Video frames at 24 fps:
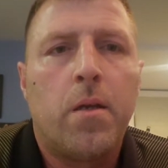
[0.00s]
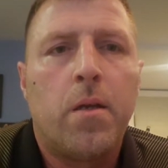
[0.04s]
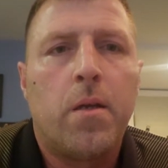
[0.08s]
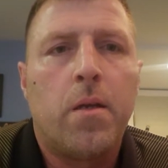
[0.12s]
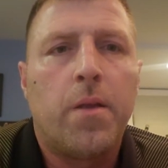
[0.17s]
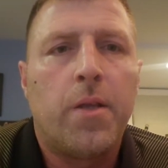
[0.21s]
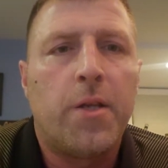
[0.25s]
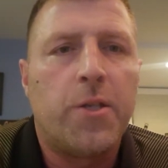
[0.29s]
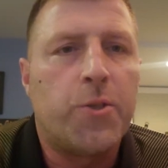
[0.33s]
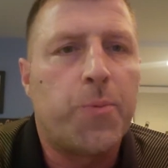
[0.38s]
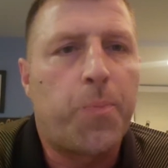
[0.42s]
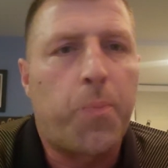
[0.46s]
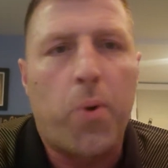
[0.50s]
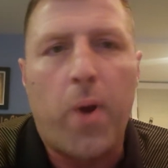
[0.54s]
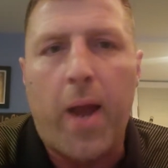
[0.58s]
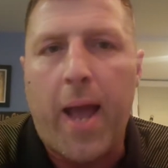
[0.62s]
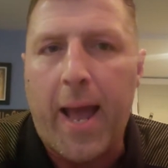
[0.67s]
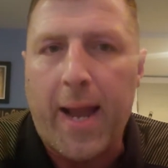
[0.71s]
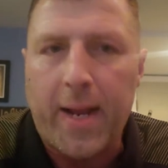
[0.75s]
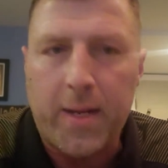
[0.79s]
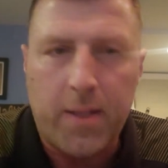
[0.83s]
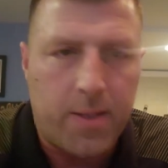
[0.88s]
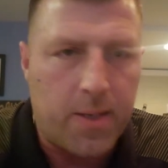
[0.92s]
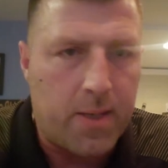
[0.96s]
this
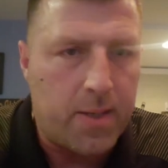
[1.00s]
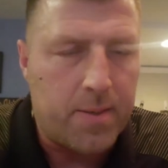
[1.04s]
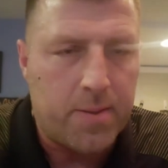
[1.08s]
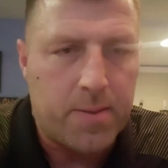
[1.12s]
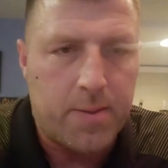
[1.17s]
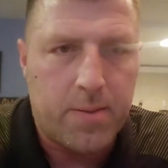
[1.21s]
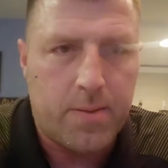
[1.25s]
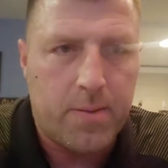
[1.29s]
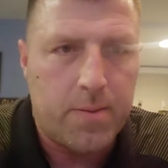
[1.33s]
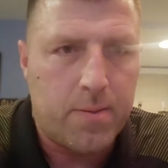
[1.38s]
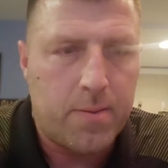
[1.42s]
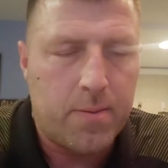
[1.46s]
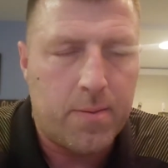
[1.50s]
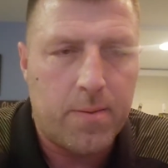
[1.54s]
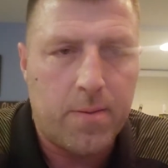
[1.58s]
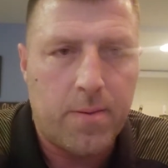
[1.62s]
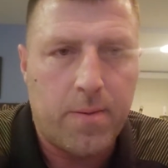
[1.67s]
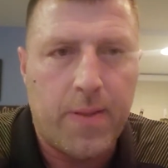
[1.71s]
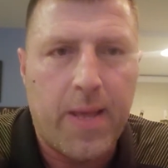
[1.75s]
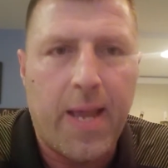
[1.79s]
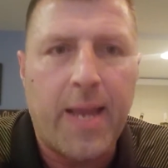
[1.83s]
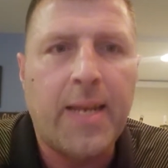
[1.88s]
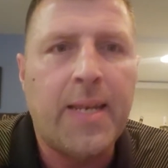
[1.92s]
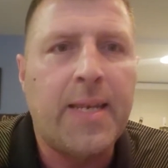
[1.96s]
practice.
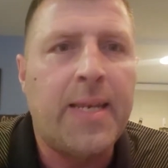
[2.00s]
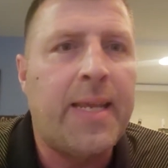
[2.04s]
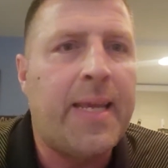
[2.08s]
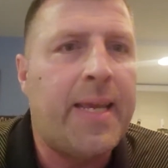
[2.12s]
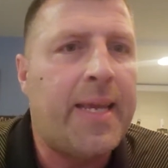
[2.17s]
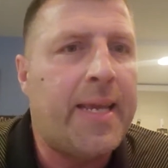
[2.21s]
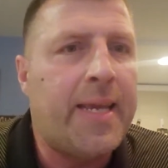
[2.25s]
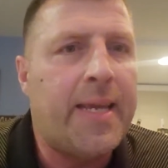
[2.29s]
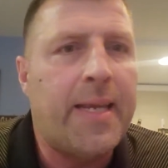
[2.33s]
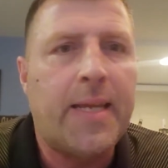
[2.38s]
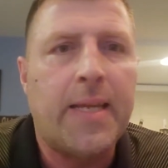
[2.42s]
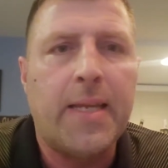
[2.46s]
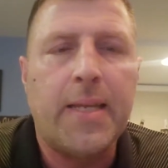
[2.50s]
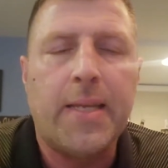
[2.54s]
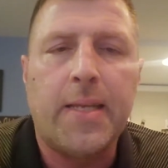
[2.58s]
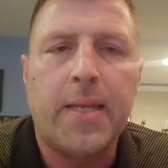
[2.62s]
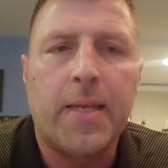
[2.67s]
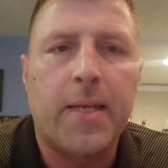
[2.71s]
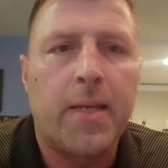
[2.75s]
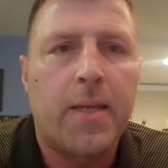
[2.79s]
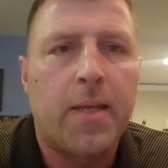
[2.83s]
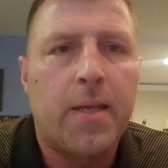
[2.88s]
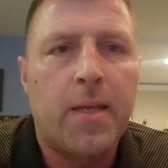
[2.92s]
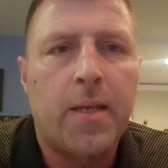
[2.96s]
They
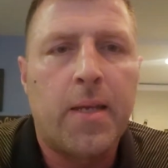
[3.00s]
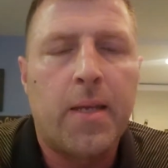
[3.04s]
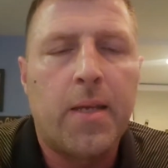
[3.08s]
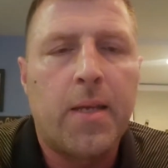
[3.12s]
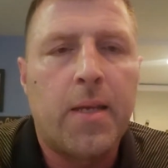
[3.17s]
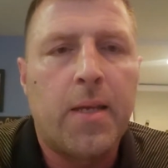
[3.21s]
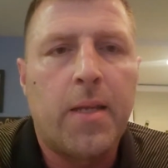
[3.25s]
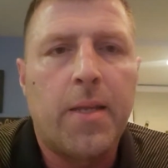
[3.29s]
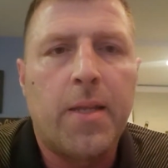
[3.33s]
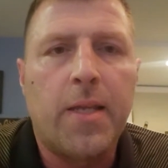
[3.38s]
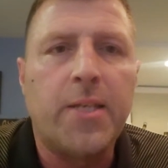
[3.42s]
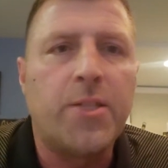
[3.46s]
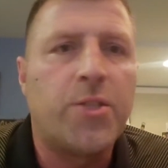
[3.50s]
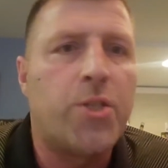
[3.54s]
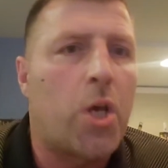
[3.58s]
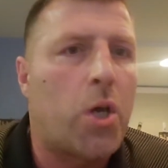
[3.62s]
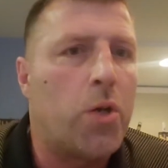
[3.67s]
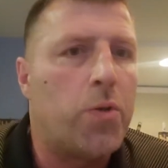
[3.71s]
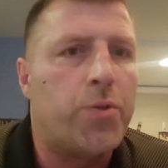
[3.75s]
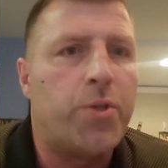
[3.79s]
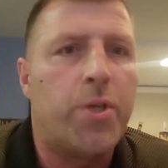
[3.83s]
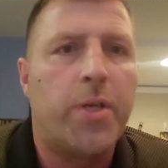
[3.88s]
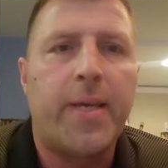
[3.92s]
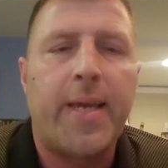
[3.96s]
need these
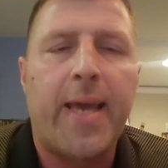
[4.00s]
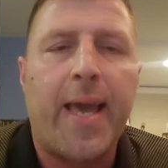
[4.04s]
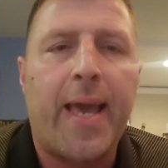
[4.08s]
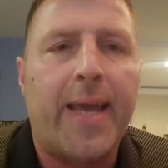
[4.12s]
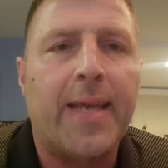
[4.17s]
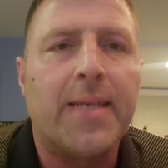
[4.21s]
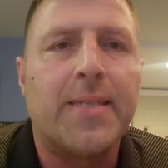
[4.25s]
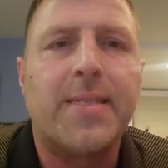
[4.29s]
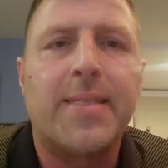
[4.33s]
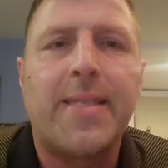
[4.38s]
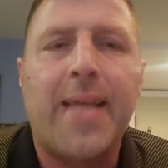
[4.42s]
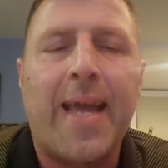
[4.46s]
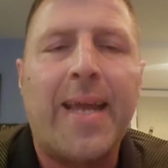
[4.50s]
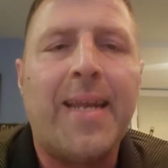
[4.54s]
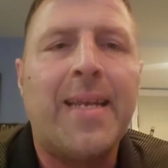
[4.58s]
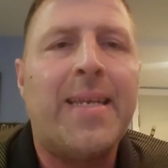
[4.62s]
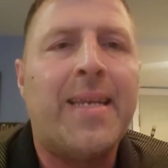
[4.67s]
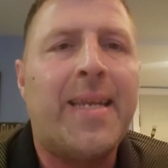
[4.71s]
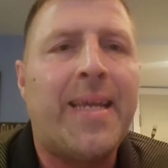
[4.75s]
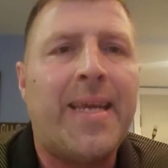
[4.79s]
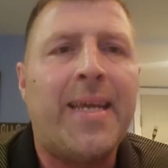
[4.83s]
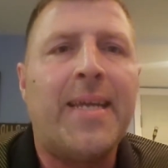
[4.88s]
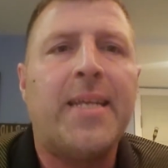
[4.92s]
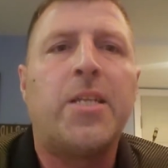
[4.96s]
OTAs. They
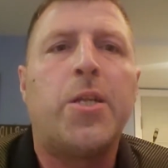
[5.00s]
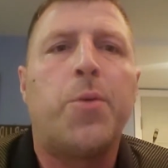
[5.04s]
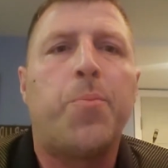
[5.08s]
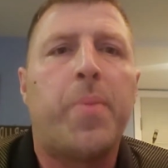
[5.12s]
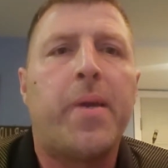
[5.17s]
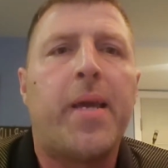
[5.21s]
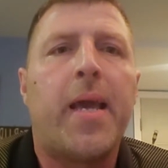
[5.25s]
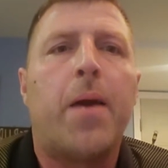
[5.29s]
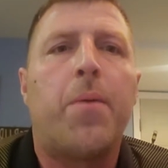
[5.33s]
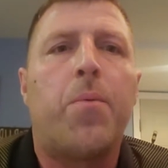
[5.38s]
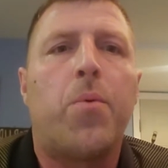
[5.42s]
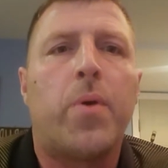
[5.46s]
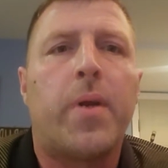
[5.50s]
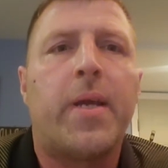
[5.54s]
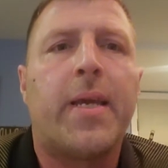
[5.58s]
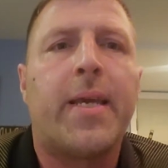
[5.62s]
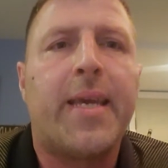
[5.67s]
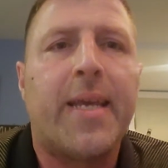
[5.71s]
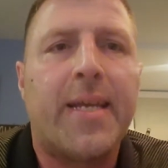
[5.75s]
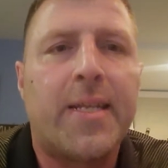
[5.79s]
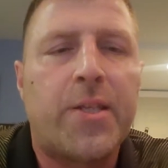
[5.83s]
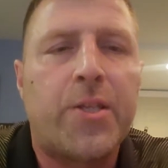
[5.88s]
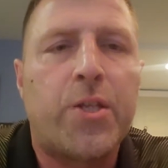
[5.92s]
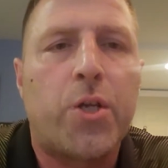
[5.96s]
need to be able to
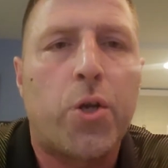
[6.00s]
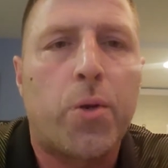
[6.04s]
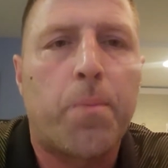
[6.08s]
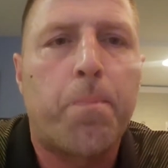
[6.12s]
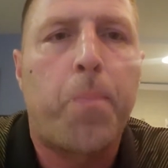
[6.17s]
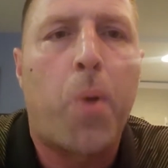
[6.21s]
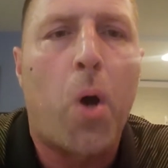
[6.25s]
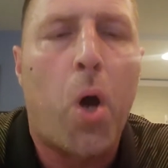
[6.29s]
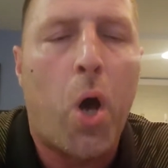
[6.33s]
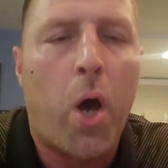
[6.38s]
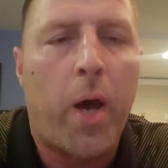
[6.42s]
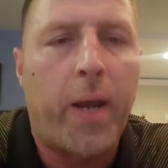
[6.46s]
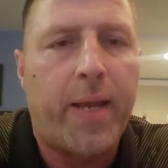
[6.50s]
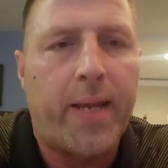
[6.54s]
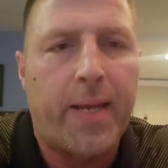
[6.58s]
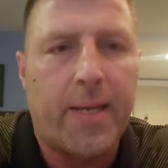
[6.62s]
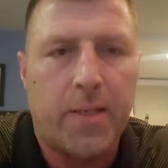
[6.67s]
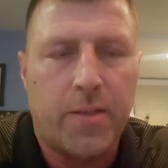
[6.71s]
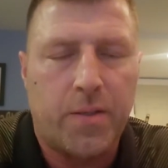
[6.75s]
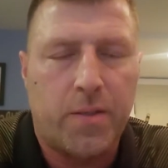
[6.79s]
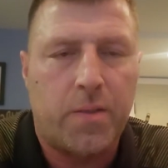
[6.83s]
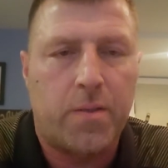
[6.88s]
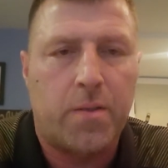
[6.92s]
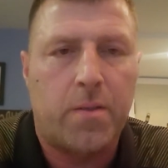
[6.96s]
get their
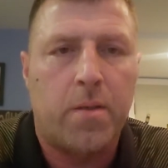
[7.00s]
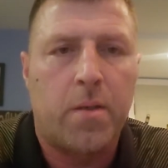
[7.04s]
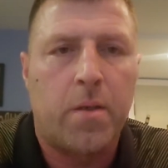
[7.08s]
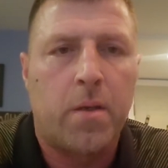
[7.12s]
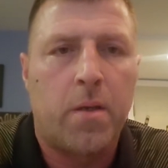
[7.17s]
bodies